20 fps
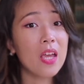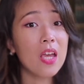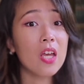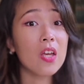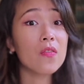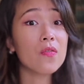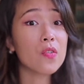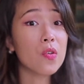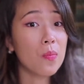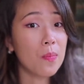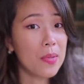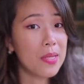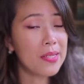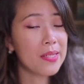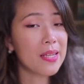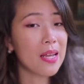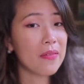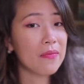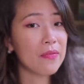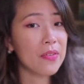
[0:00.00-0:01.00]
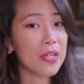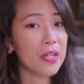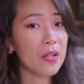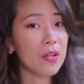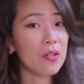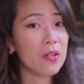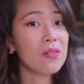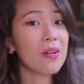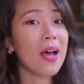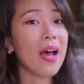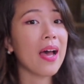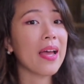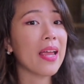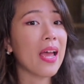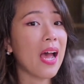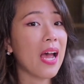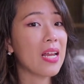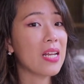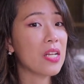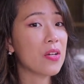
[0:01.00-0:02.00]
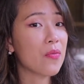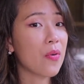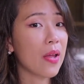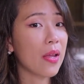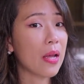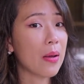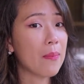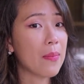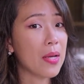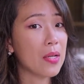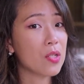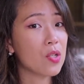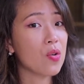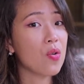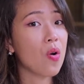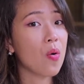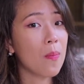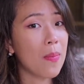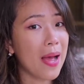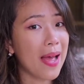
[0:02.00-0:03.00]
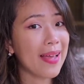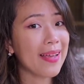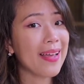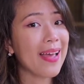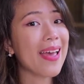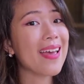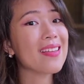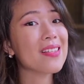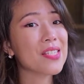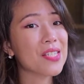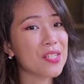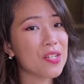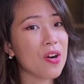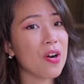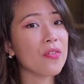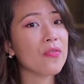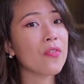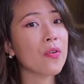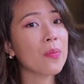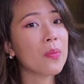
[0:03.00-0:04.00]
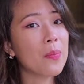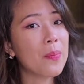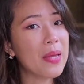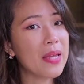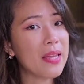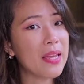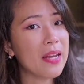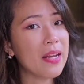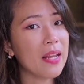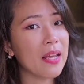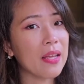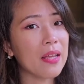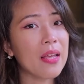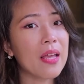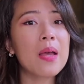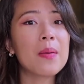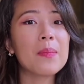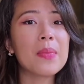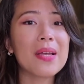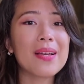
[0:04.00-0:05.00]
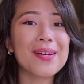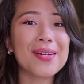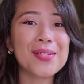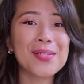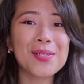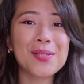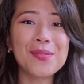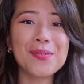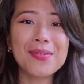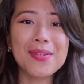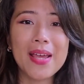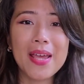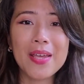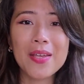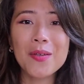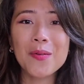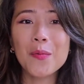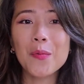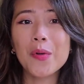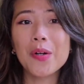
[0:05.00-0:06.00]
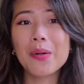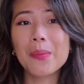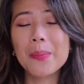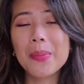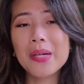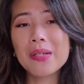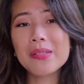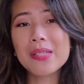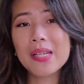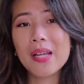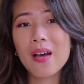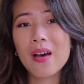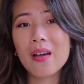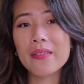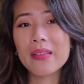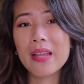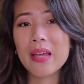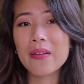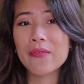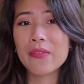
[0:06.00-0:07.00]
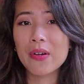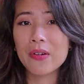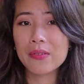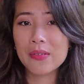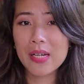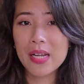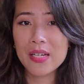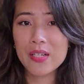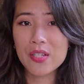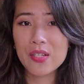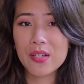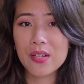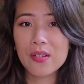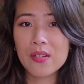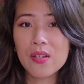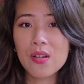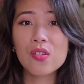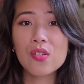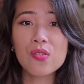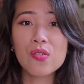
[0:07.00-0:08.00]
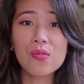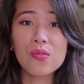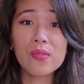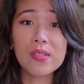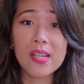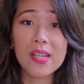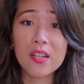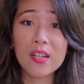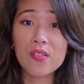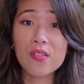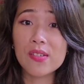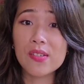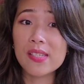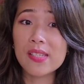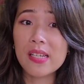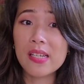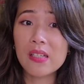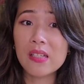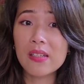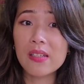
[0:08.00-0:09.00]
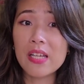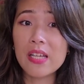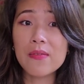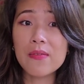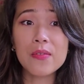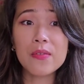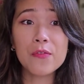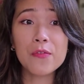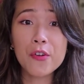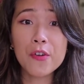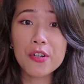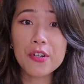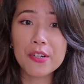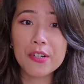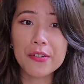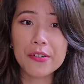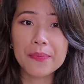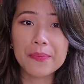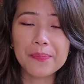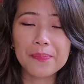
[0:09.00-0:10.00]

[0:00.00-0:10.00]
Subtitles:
If you missed that video, I highly recommend to go back and start from the beginning, because today we're building on that foundation to take your skill even further.